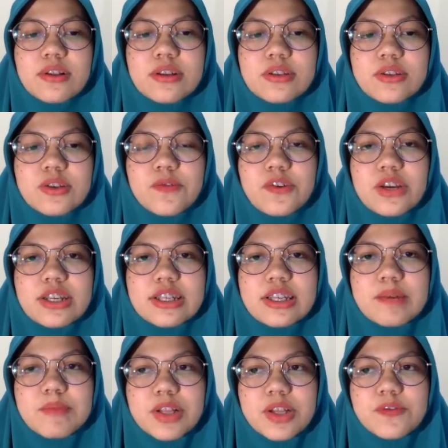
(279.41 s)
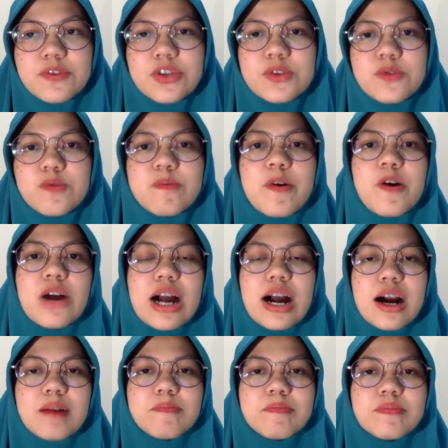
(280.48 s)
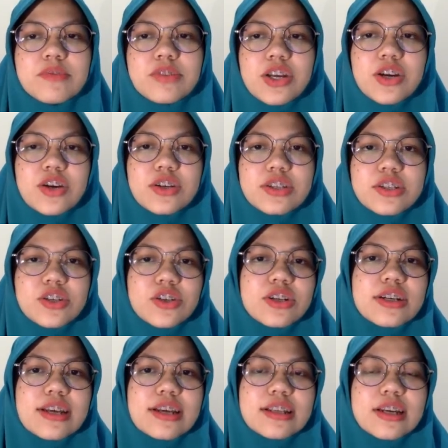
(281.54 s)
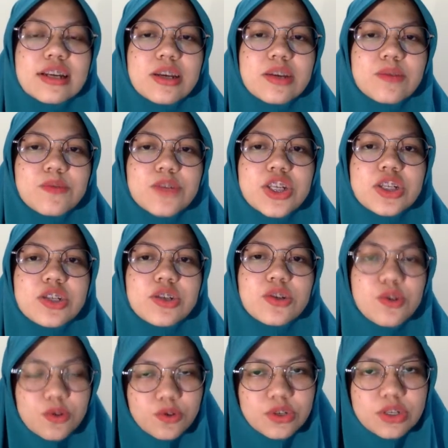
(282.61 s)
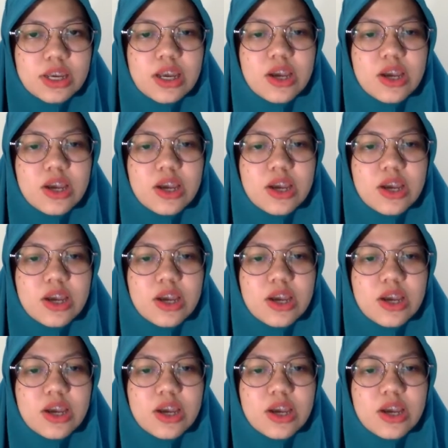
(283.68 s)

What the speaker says: So for example, if we do mockup, there are certain data that we use.